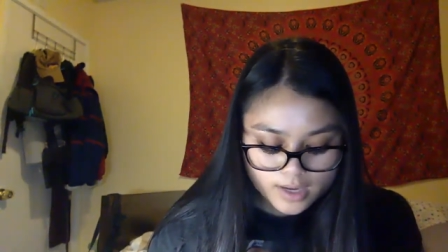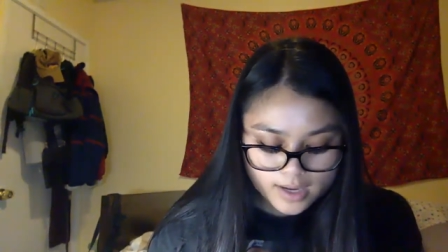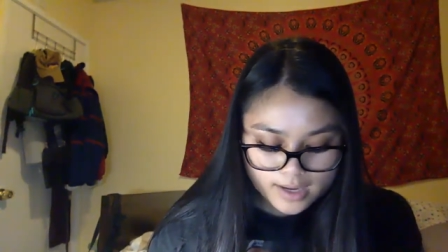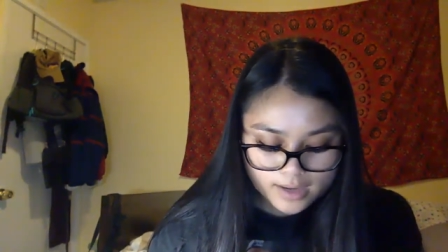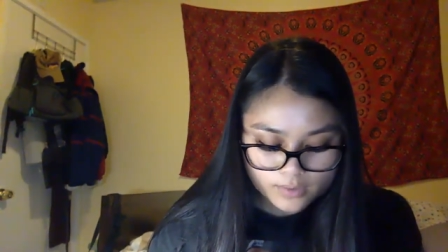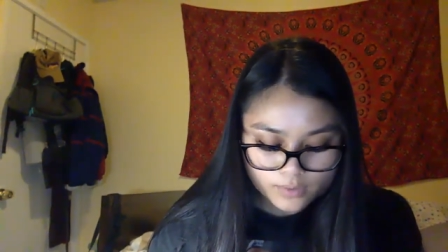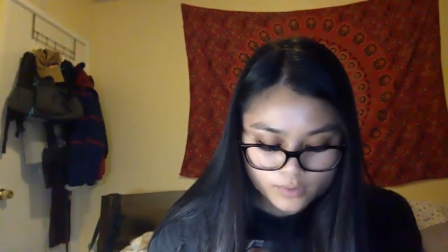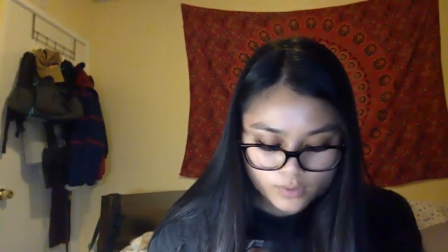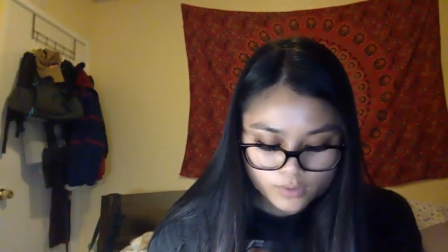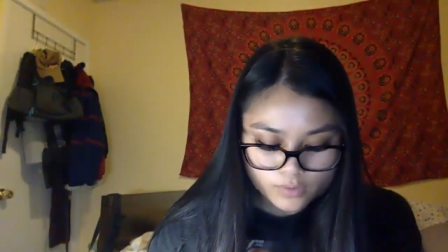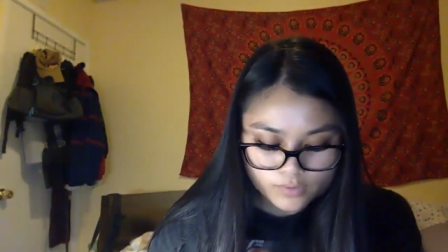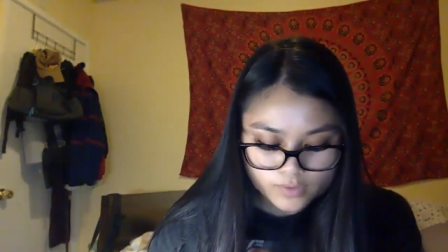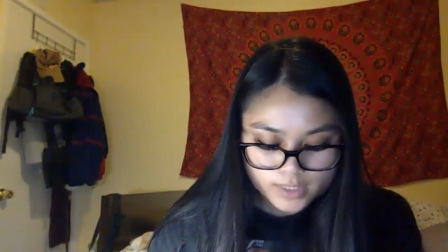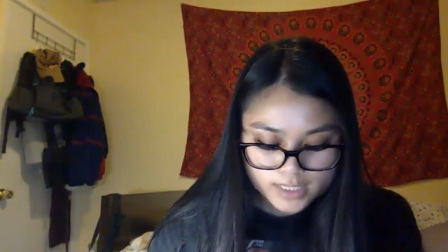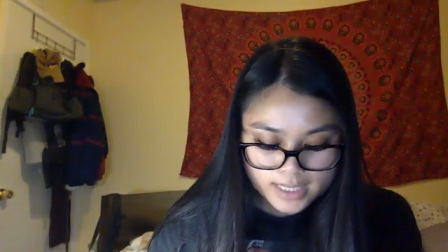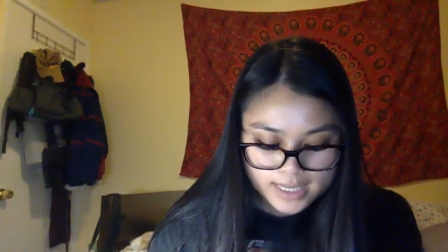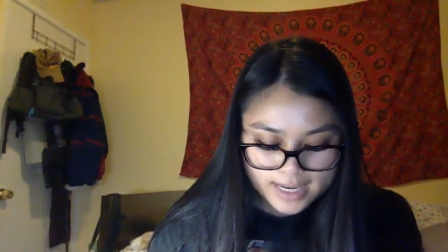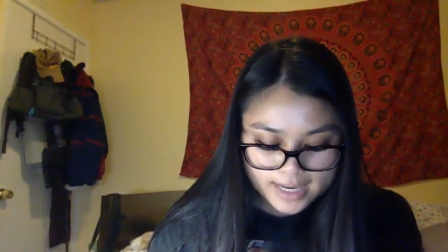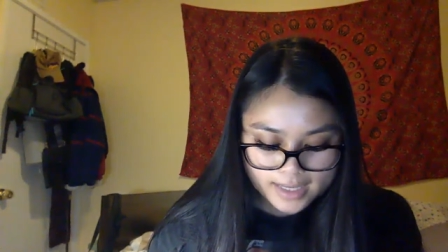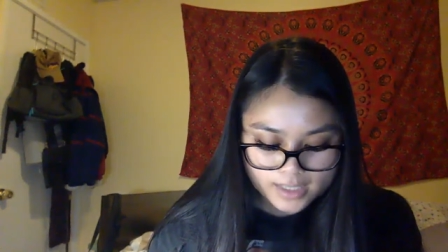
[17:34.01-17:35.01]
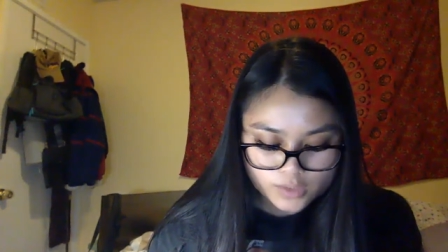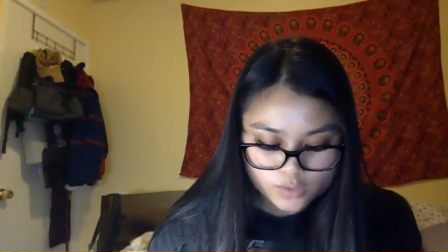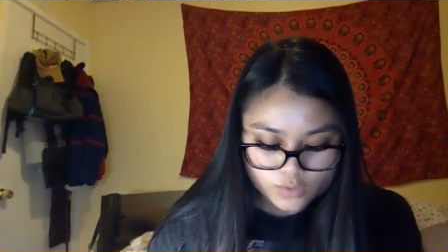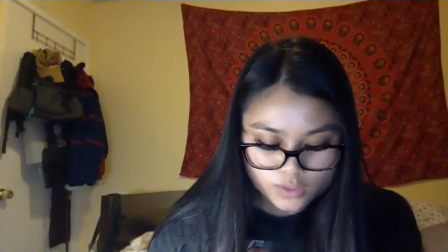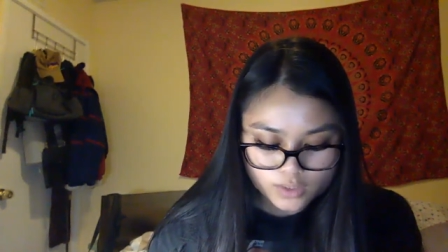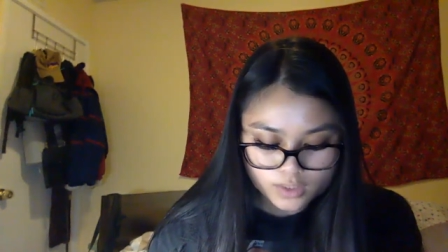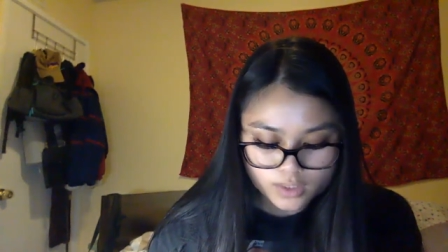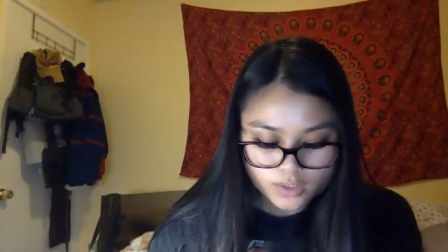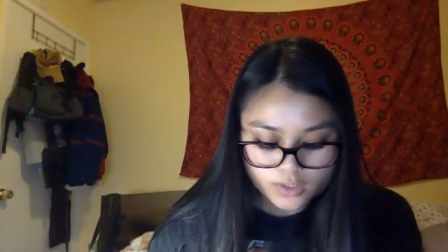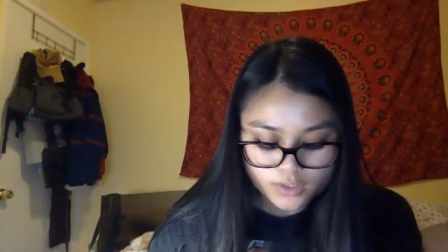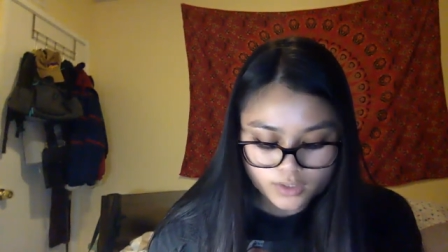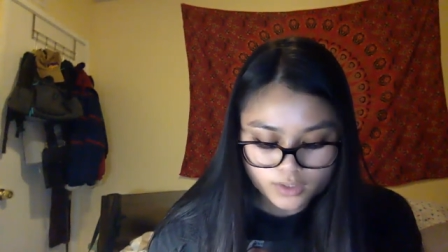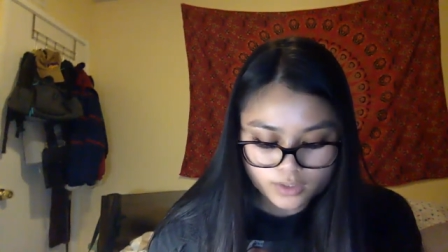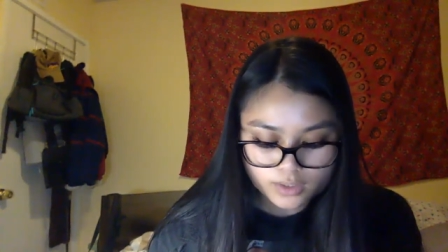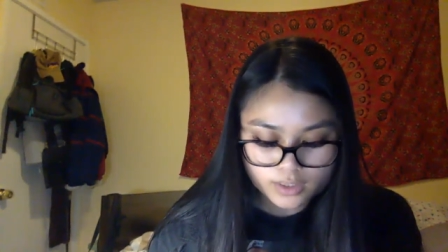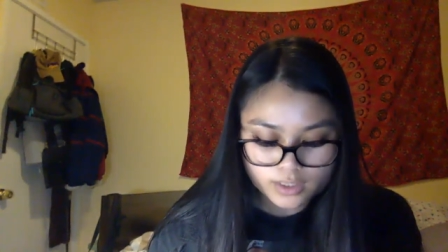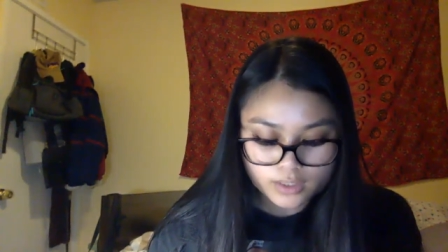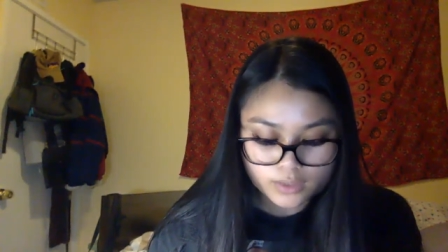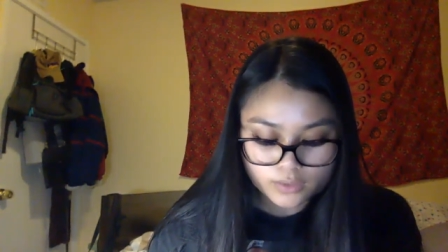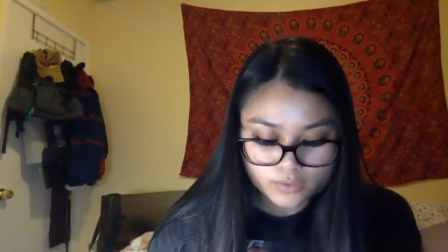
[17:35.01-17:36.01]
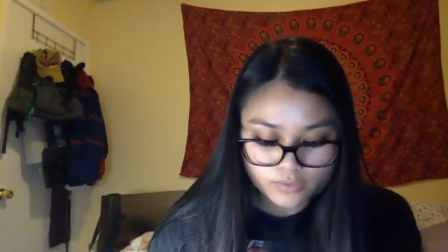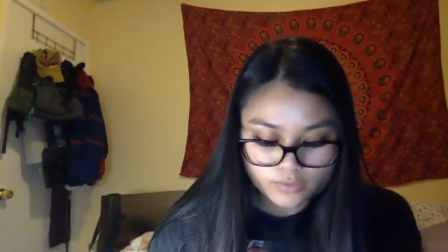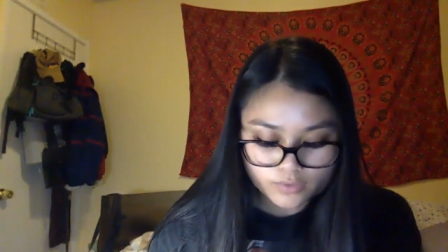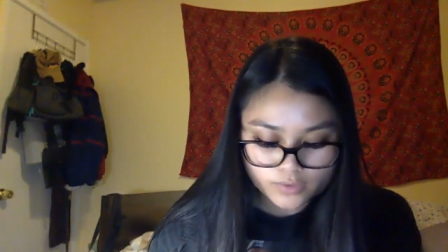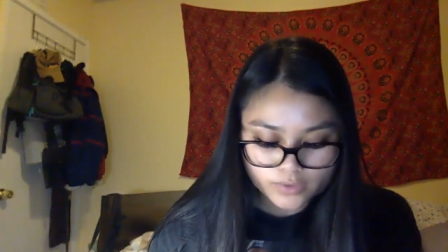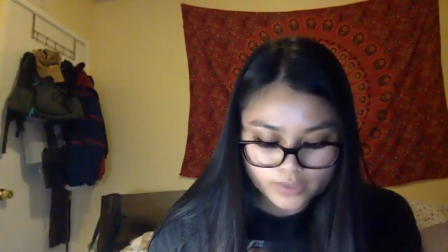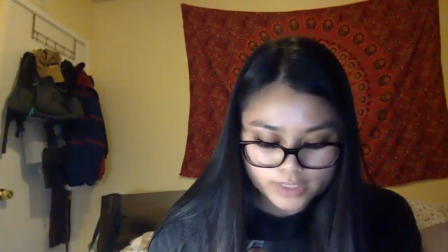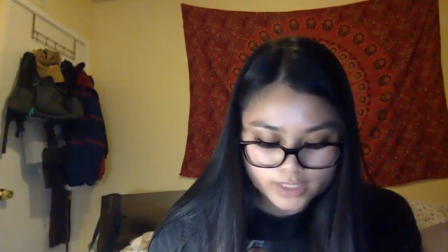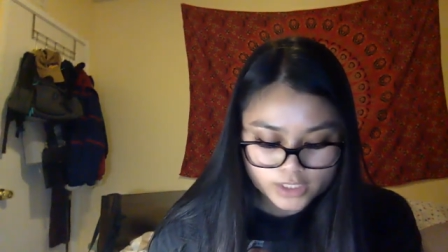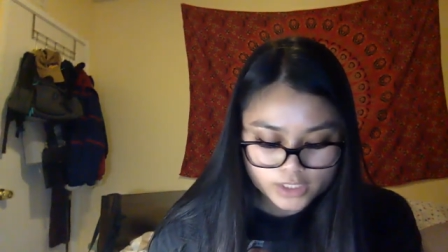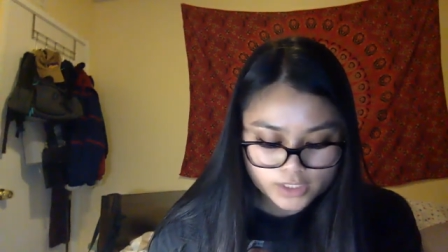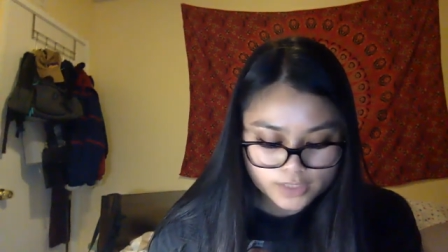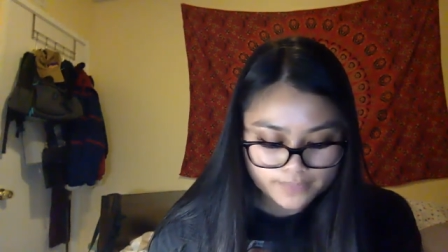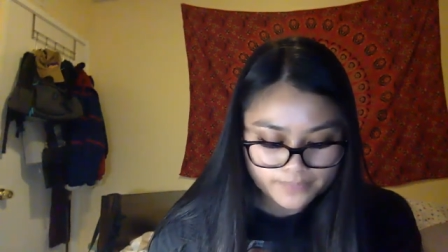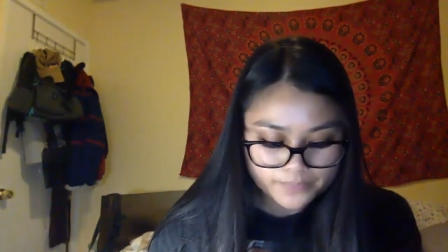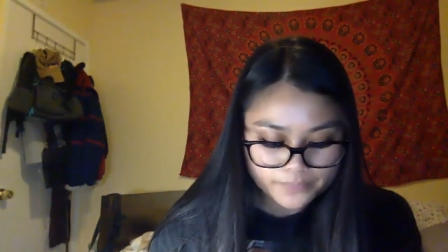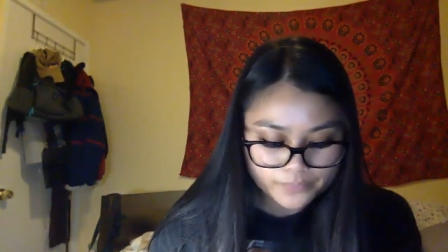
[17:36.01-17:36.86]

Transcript: out over the edge with a little, little flourish.